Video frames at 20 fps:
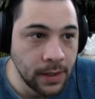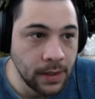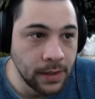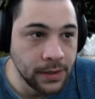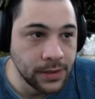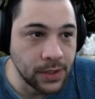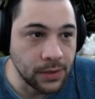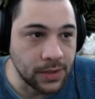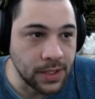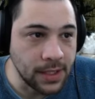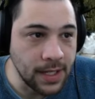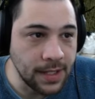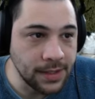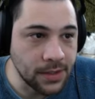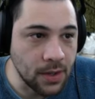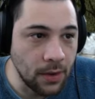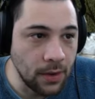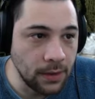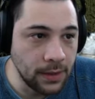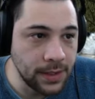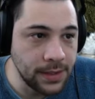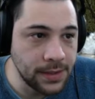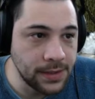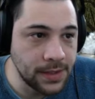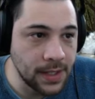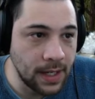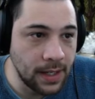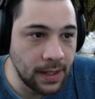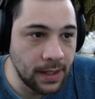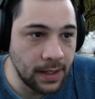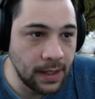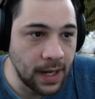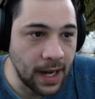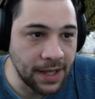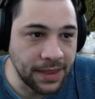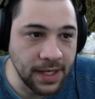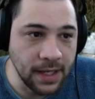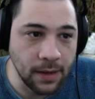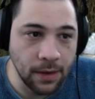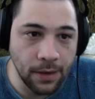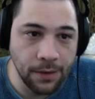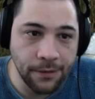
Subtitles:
So today's goal is, I think,